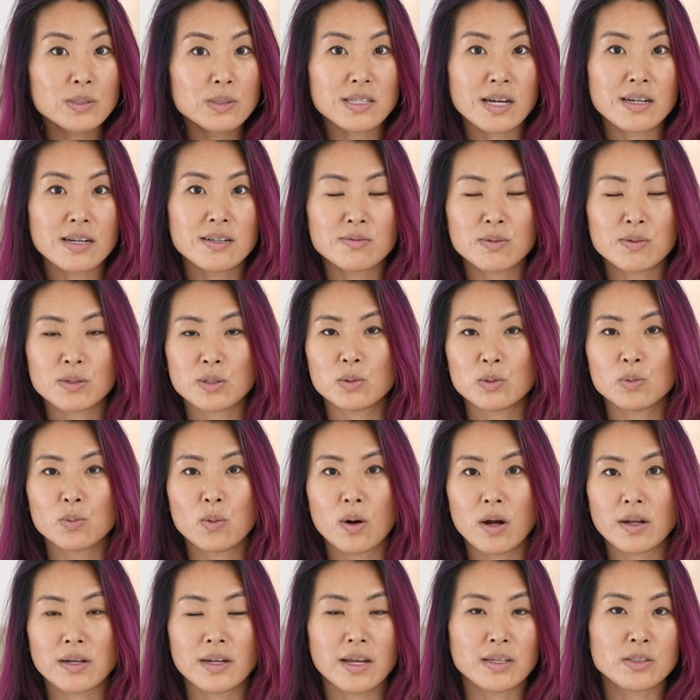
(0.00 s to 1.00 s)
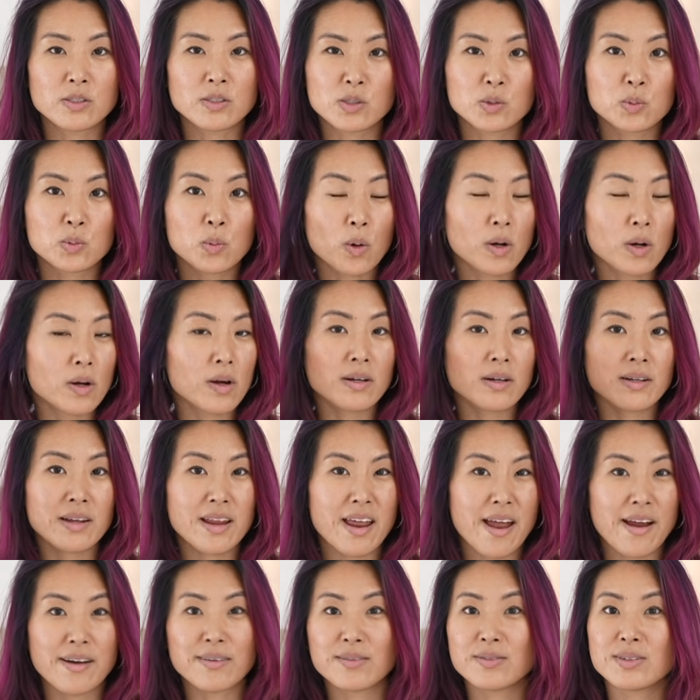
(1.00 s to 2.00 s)
sight of what you want and just work on it
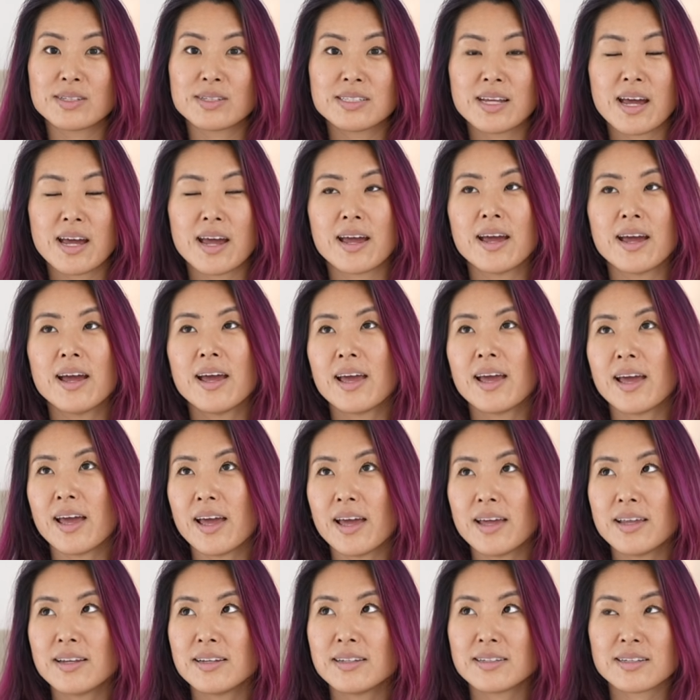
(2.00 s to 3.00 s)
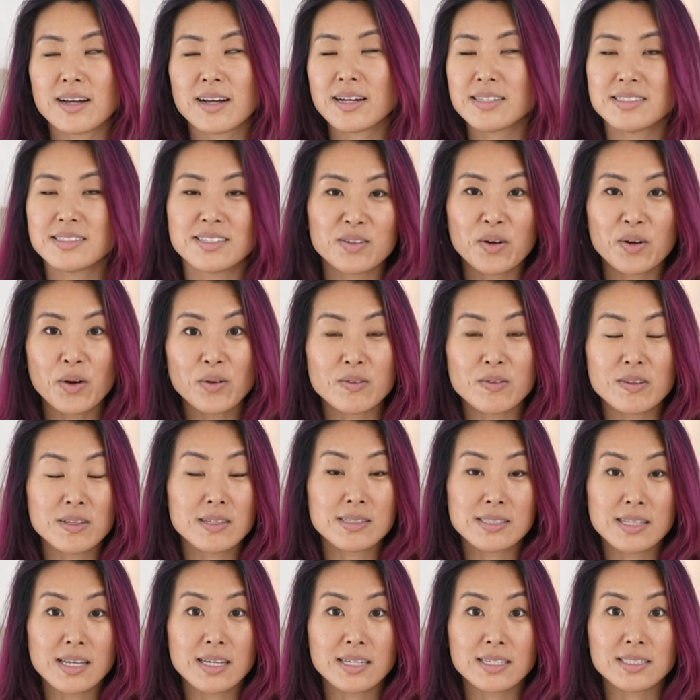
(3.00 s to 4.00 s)
every day. And I did all these
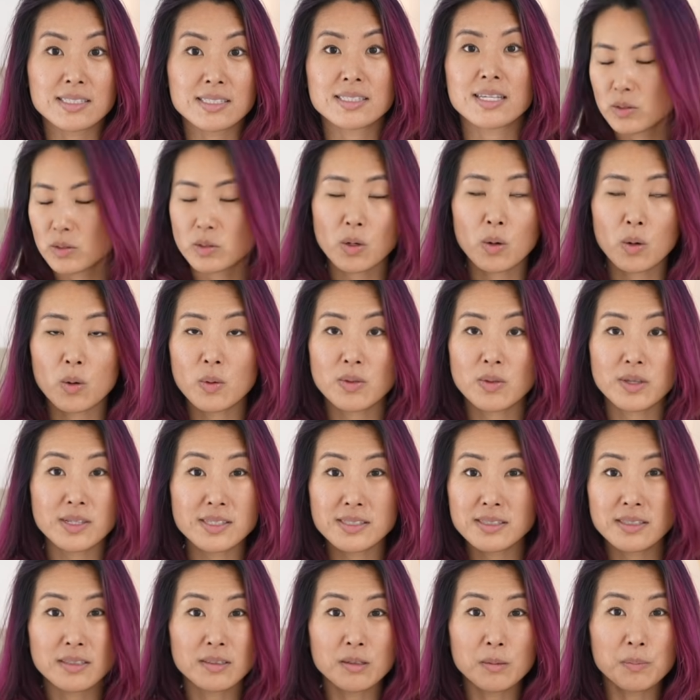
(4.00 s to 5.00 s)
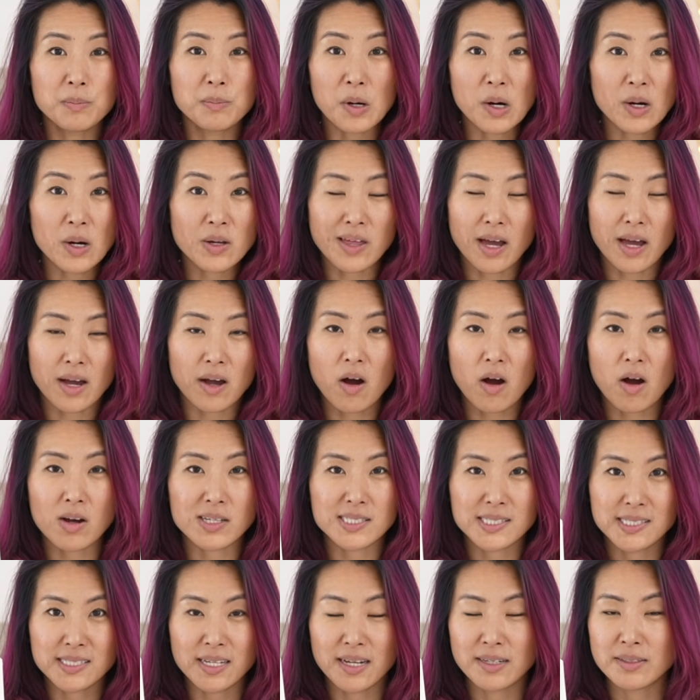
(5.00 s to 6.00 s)
things. So this little book that
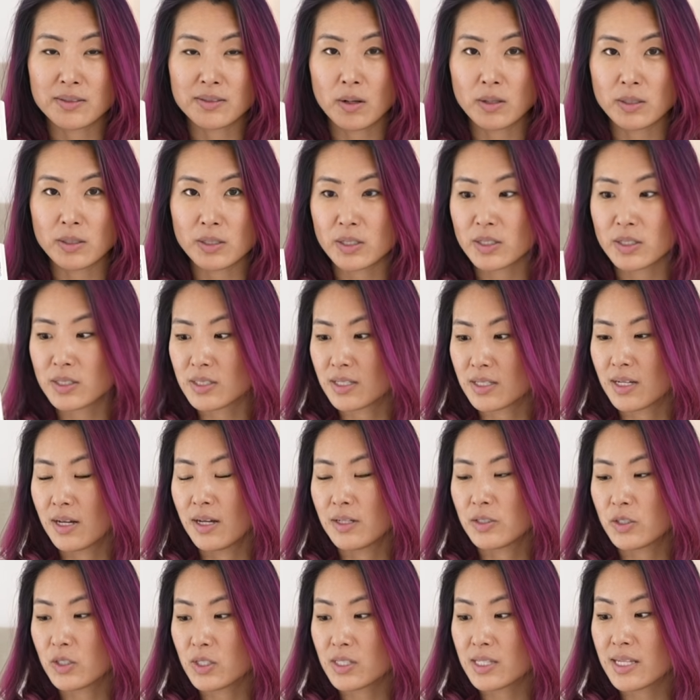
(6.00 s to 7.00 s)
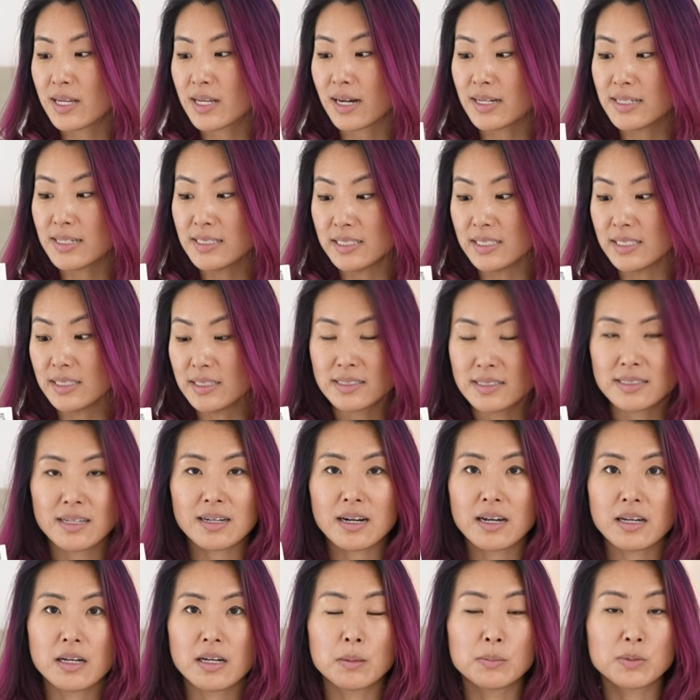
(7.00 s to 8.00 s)
cost $10, just the ideas that
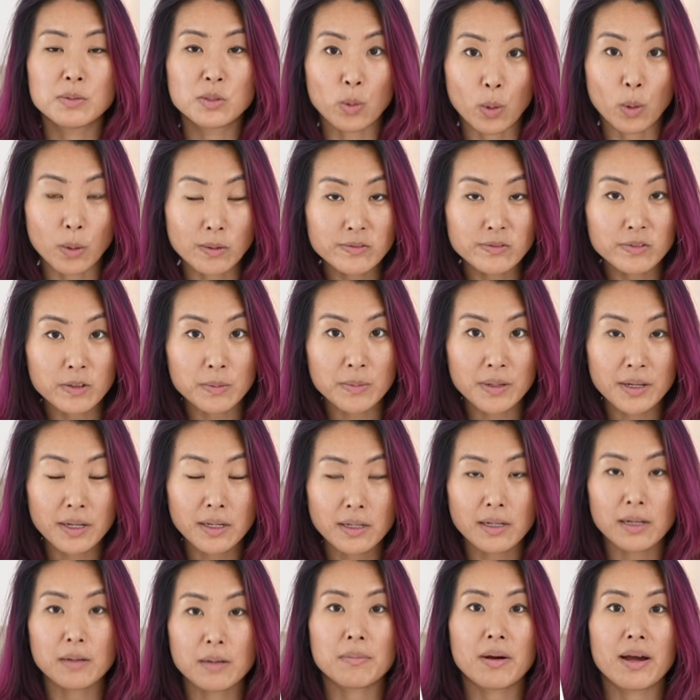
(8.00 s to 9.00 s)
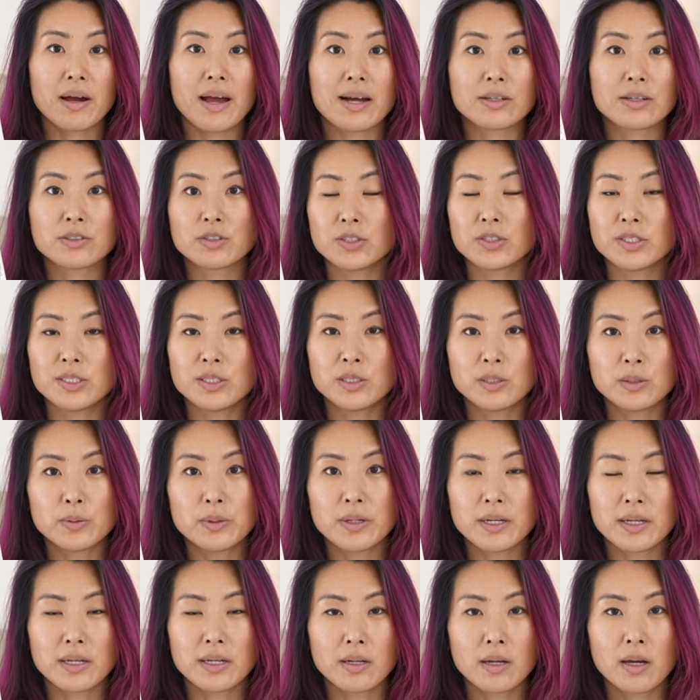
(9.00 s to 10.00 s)
I absorbed from it and by actually
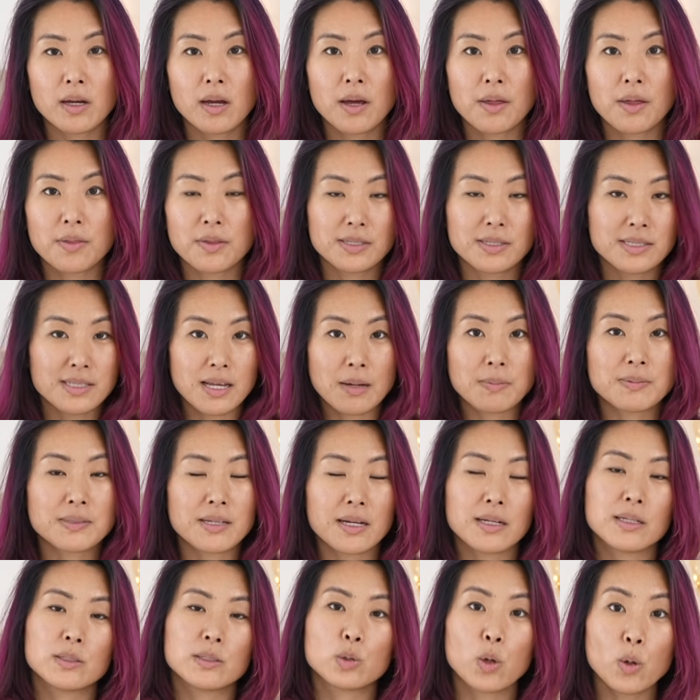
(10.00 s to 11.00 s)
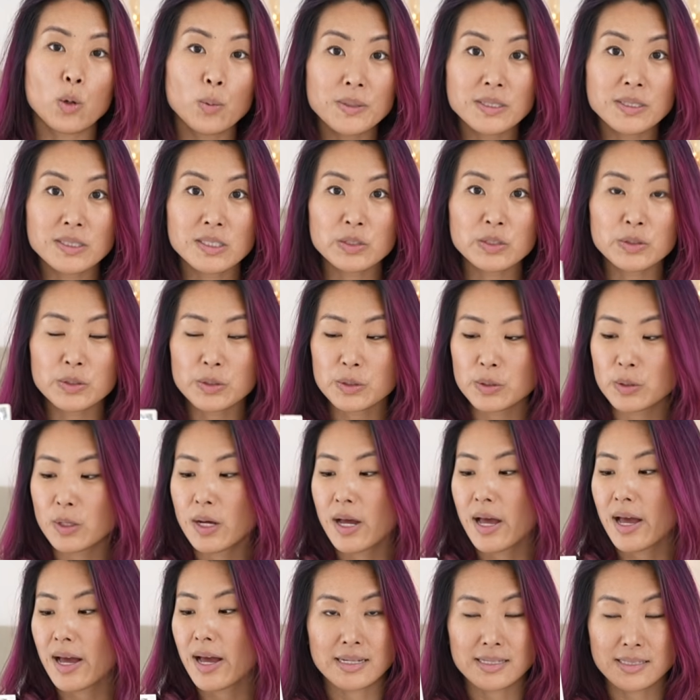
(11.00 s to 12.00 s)
doing the steps that it told me to do
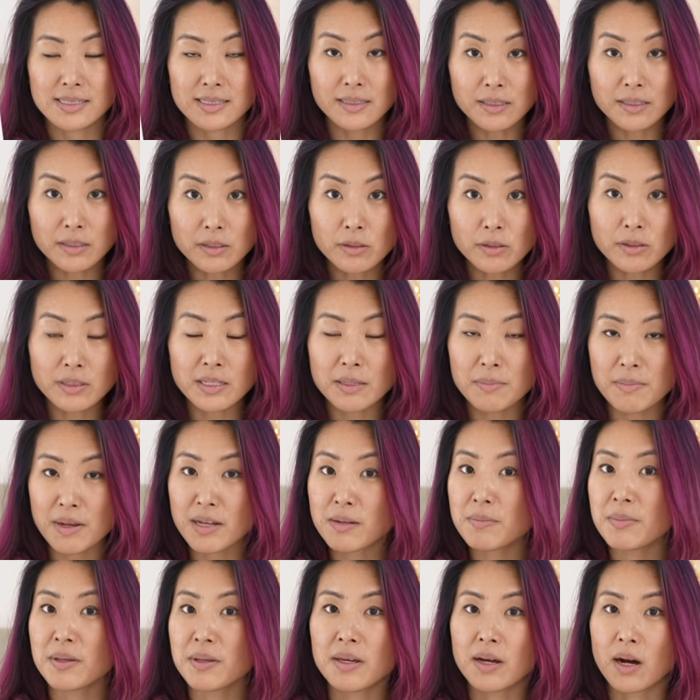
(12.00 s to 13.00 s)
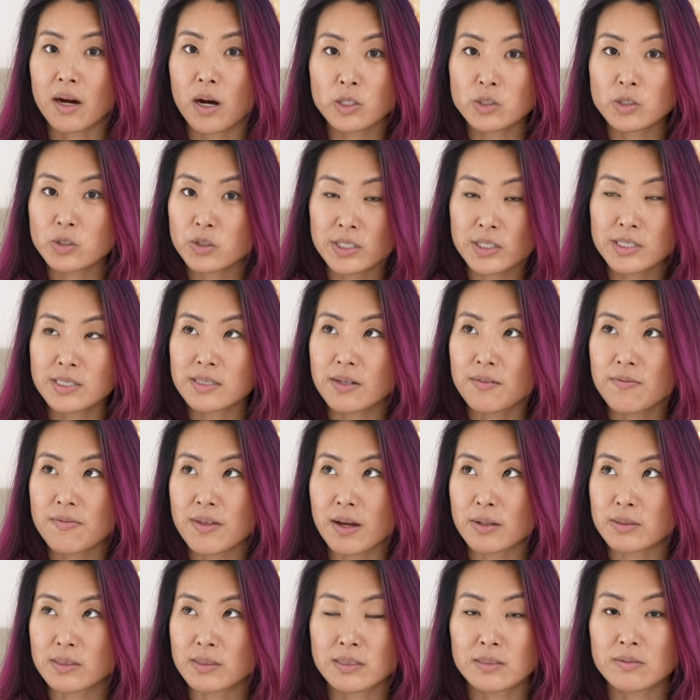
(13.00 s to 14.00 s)
has literally made me hundreds of
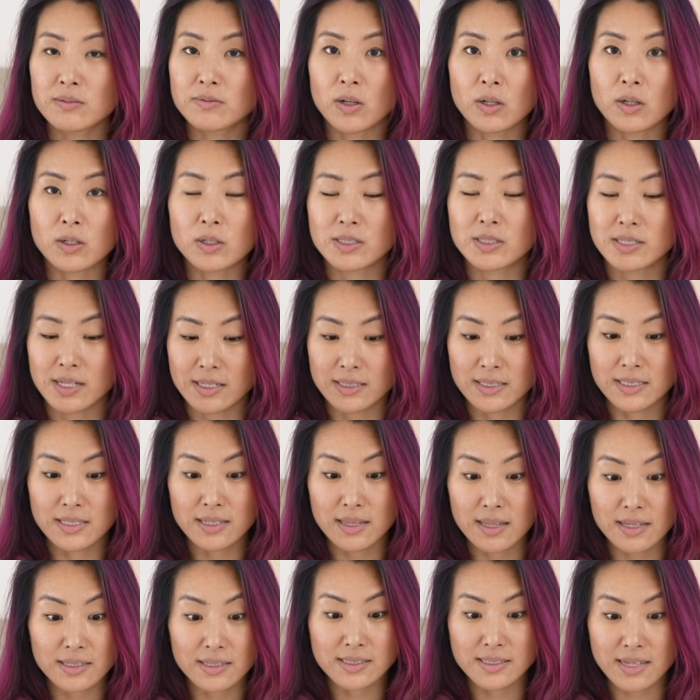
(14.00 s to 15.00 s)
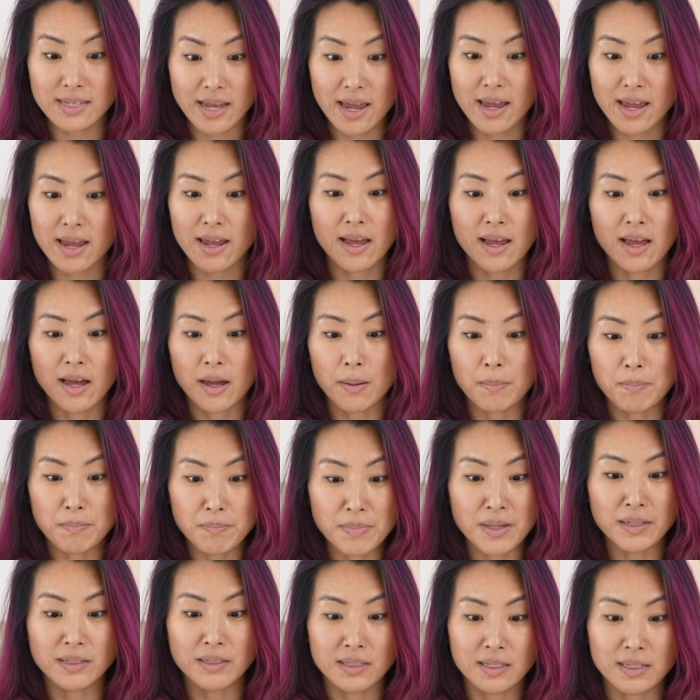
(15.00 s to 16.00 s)
thousands of dollars and to this day,
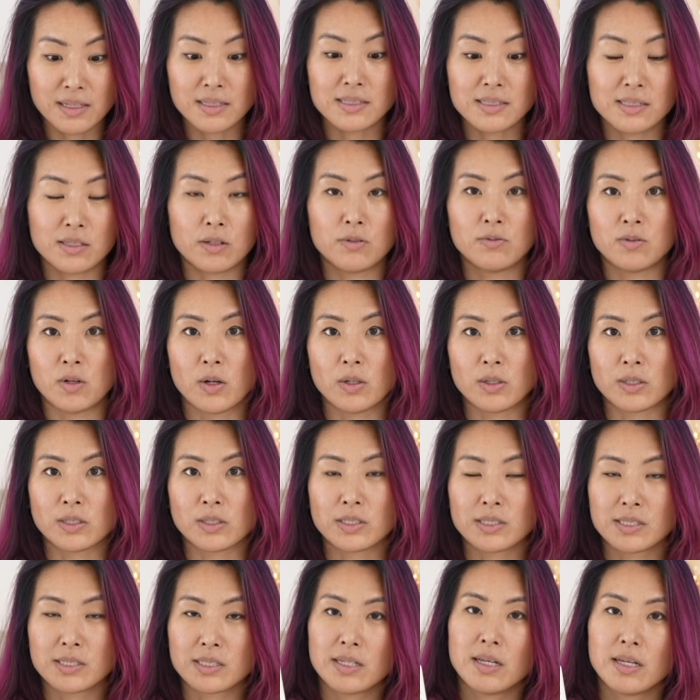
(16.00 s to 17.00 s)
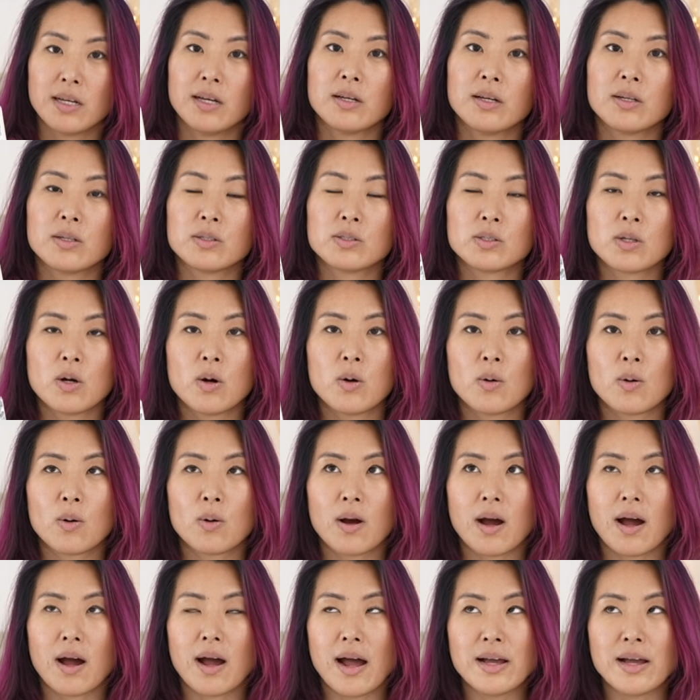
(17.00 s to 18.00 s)
millions of dollars. So
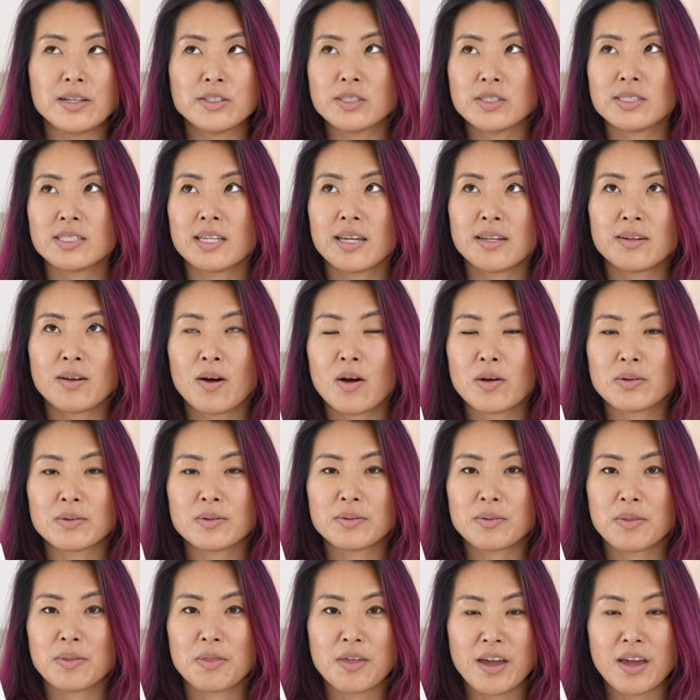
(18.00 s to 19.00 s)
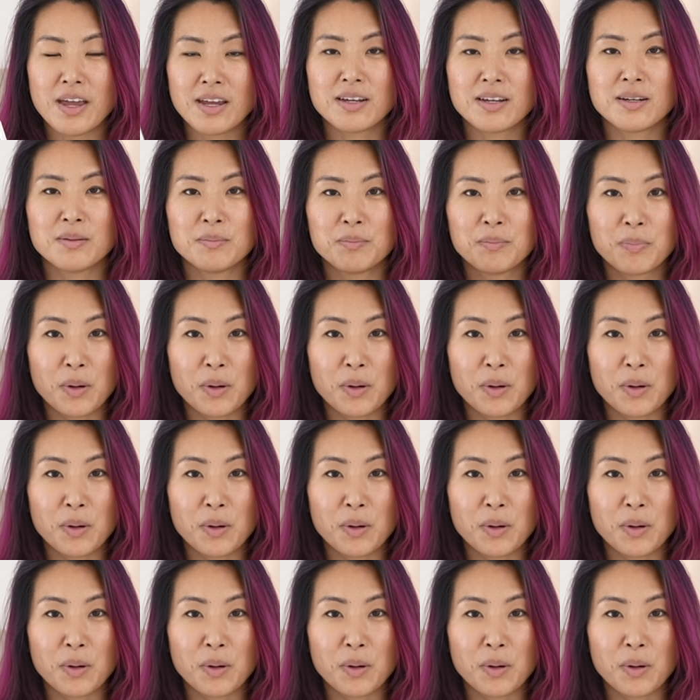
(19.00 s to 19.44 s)
I just cannot thank